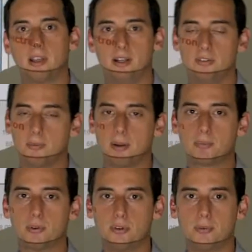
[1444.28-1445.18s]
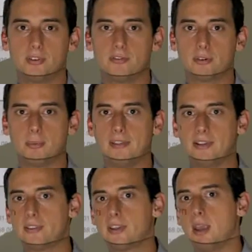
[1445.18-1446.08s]
and it's about proteomics
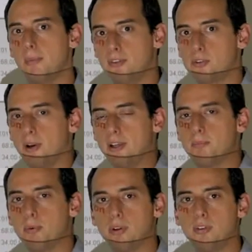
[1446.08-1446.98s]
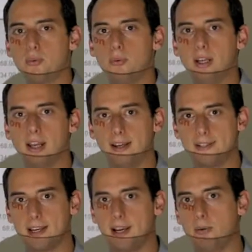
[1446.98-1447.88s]
informatics, but it's quite important to
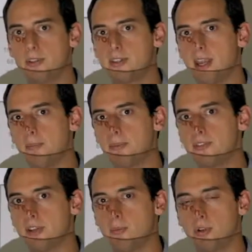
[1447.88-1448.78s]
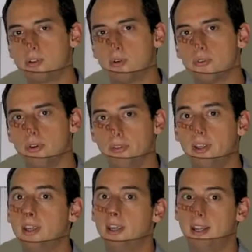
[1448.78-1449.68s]
realize how this happens and what goes on.
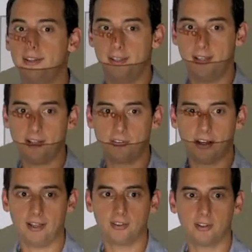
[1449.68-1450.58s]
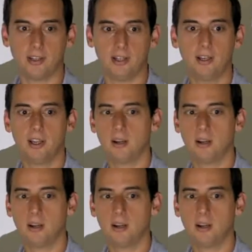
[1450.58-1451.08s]
In the next lecture then,